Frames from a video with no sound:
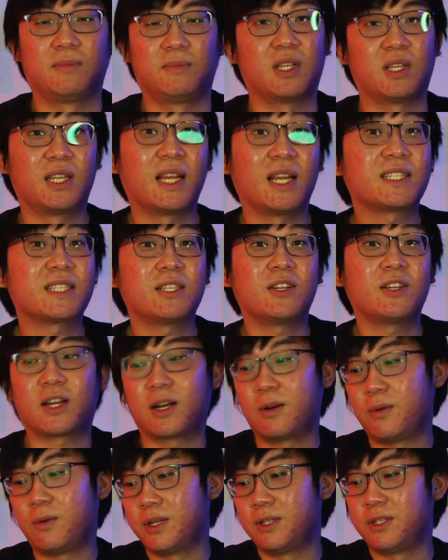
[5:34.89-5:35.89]
The next thing you're going
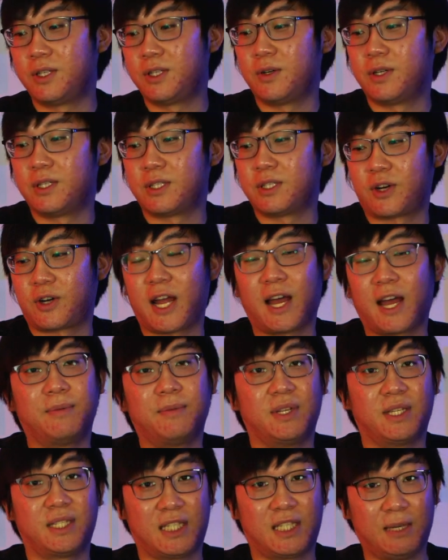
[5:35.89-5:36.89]
to want to do is grab
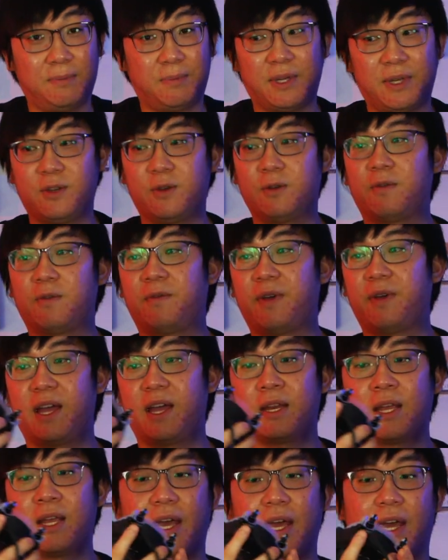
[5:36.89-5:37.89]
the CPU
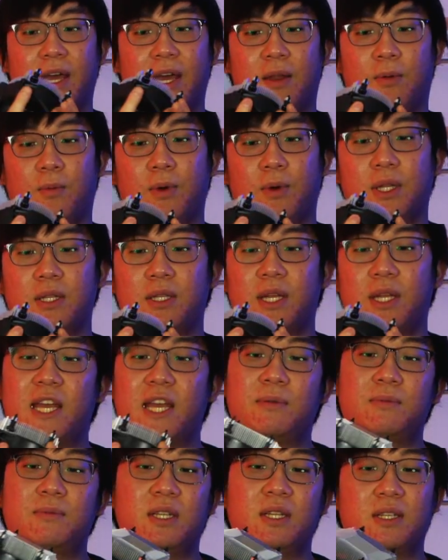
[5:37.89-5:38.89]
fan, and what
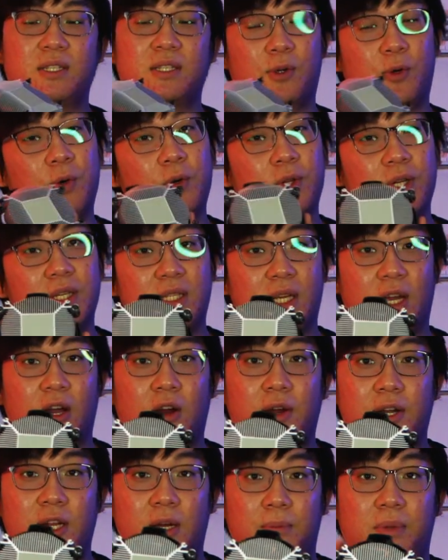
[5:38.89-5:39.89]
AMD does cool is they
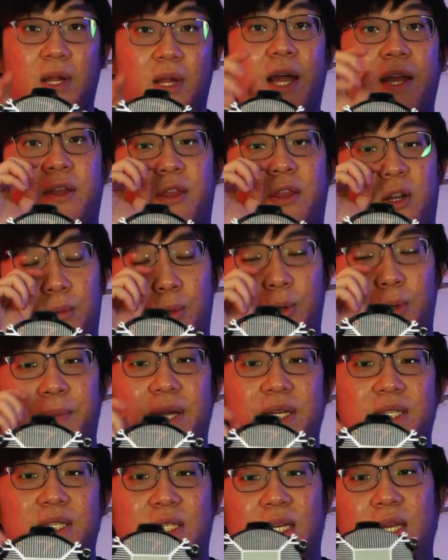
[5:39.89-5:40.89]
already apply the thermal
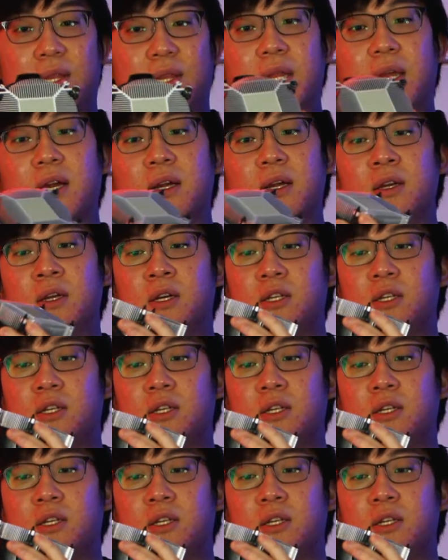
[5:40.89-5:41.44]
paste in there.